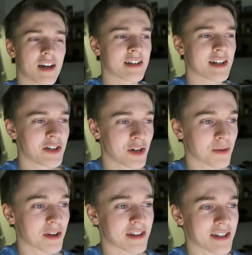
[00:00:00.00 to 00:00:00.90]
And I
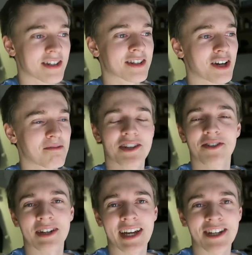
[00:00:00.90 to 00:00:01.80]
know that this is coming
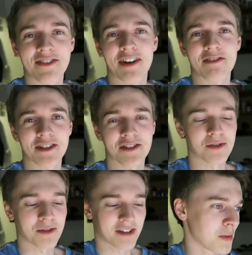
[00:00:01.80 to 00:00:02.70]
to an end very
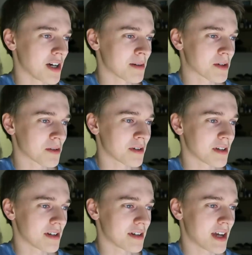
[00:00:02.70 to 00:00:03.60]
soon, but I'm
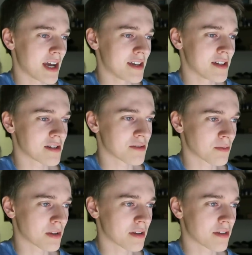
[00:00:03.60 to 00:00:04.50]
gonna end
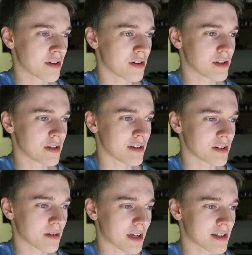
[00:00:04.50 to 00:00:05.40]
with a third if I
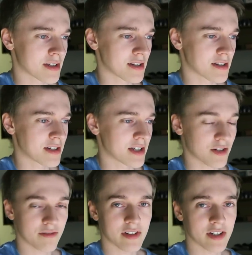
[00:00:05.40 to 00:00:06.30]
don't get this
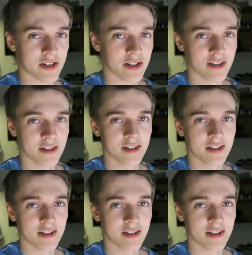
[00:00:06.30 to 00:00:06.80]
dissertation finished.